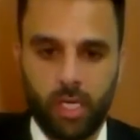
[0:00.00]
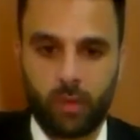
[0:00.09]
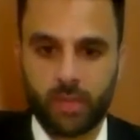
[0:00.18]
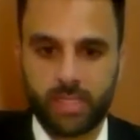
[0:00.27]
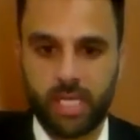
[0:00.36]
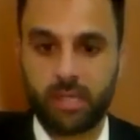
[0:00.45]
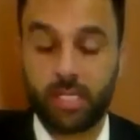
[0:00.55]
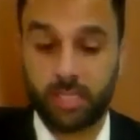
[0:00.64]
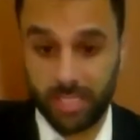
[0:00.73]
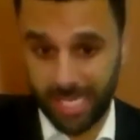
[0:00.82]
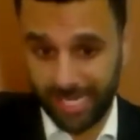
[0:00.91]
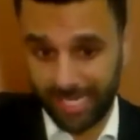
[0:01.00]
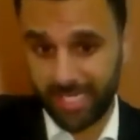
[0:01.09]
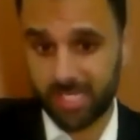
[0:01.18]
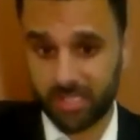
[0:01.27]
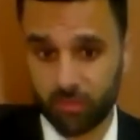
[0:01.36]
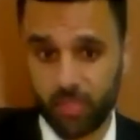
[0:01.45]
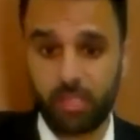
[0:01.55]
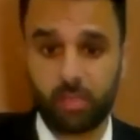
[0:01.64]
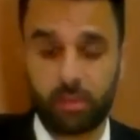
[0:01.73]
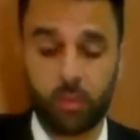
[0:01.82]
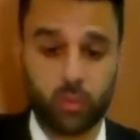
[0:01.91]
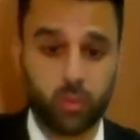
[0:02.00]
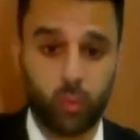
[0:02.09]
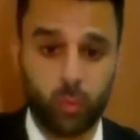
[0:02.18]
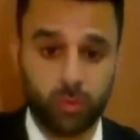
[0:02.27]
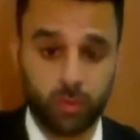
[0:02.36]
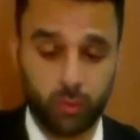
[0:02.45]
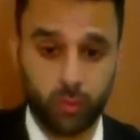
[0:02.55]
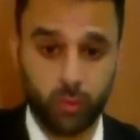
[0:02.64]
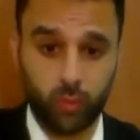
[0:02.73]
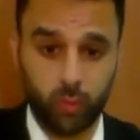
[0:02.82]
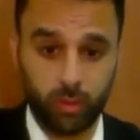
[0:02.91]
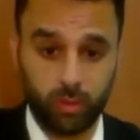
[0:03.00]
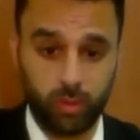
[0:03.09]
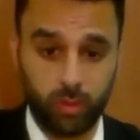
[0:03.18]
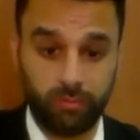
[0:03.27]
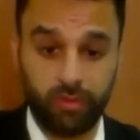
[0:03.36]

I would say that any Israeli Arabs who want to uh,